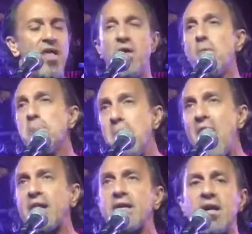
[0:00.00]
They were
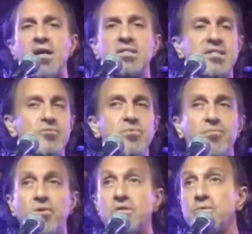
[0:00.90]
mocking us and
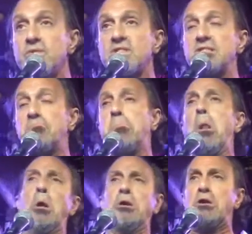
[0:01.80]
referred to us as
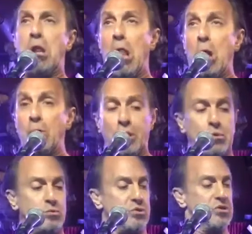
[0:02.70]
bloody
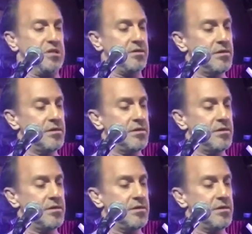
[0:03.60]
colonials.